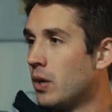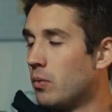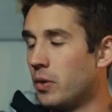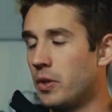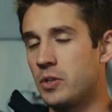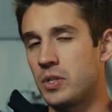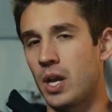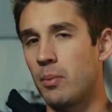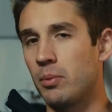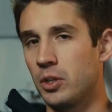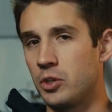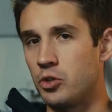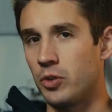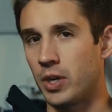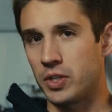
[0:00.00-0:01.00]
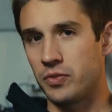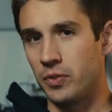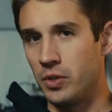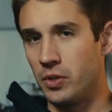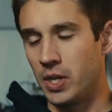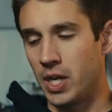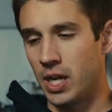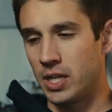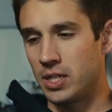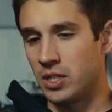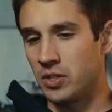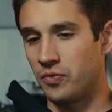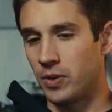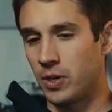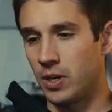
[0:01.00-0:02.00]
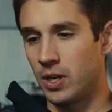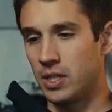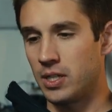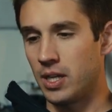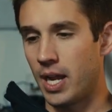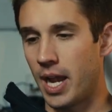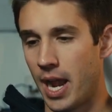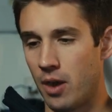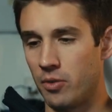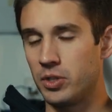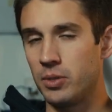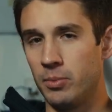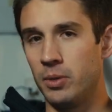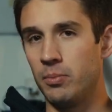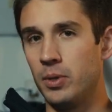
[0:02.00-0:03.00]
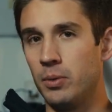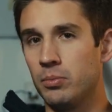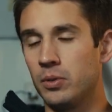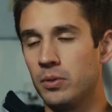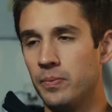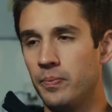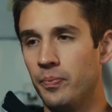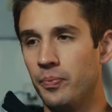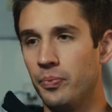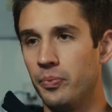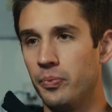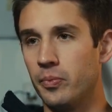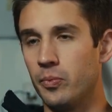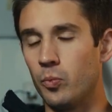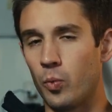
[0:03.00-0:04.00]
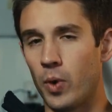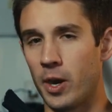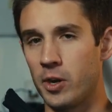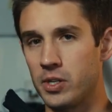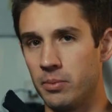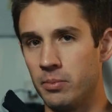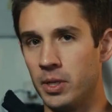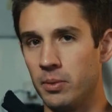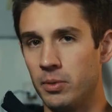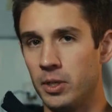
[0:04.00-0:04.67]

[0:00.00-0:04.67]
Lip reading: Well, there's a couple of tricks for you guys as far as how to meet people, where to meet